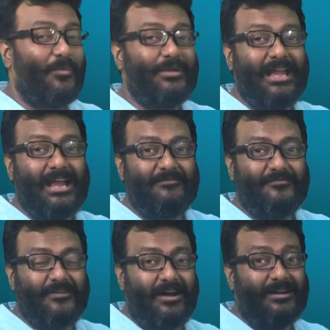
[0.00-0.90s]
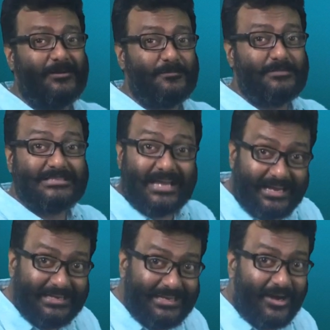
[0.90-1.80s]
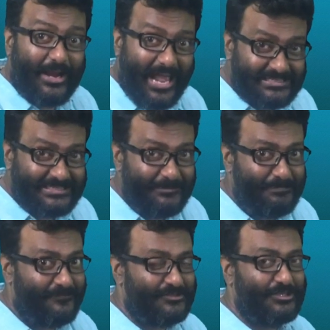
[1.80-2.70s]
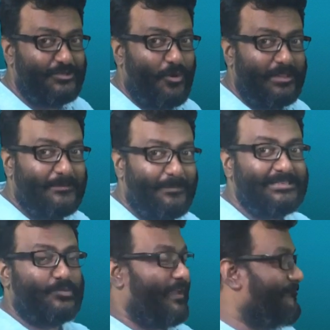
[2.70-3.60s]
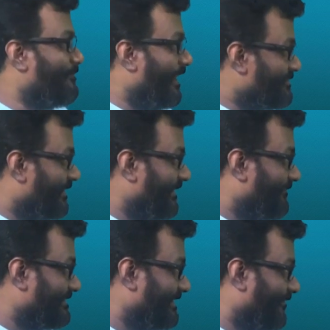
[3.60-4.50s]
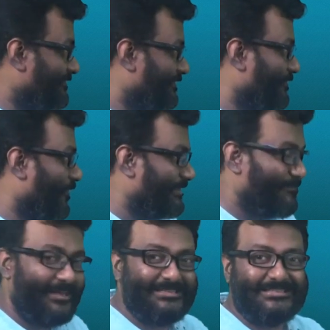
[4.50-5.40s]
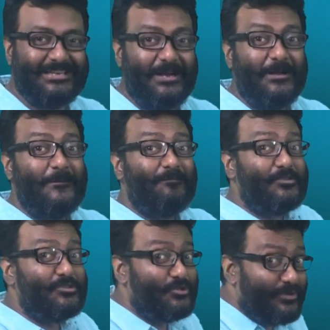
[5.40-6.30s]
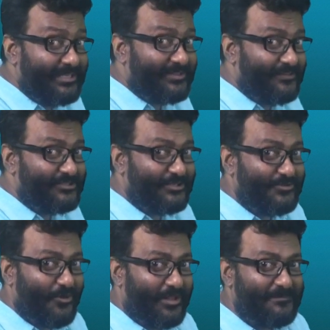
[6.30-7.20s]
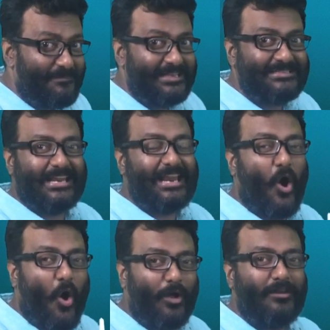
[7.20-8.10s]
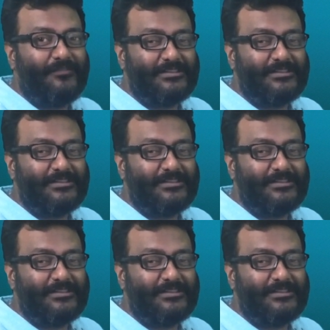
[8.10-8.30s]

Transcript: We have Saili, our ex-EP, wishing you all the best. We have Prajna Devadika wishing you all the best. Sunit wishing you all the best, and all of